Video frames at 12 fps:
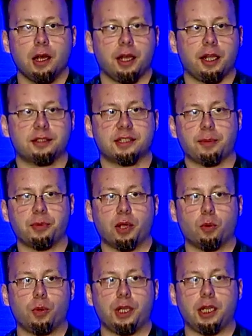It's
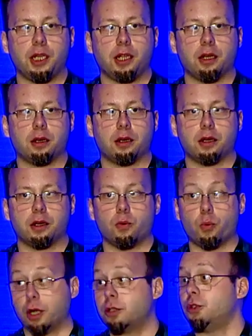something we
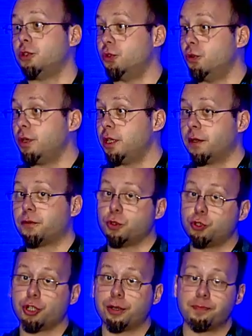want to do in the
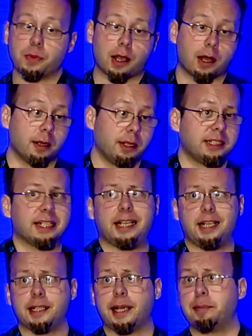future. It's a
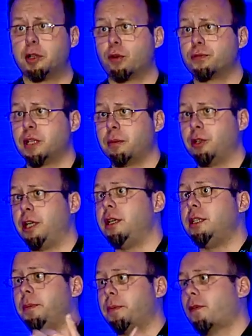key enabler of some really
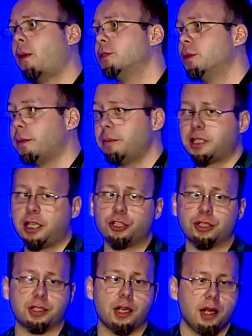deep performance
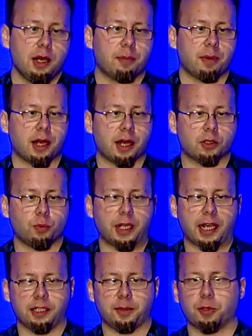optimizations, but we
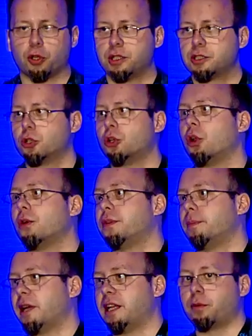can't deploy this on all of the
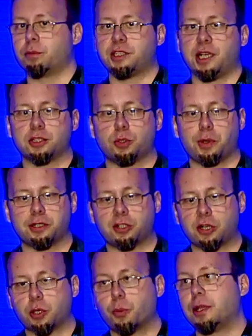platforms yet, so we are
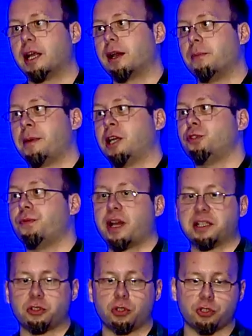starting with like a much
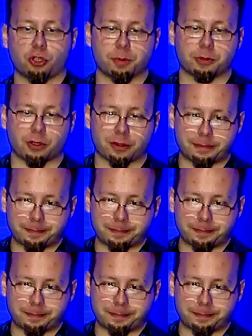faster interpreter.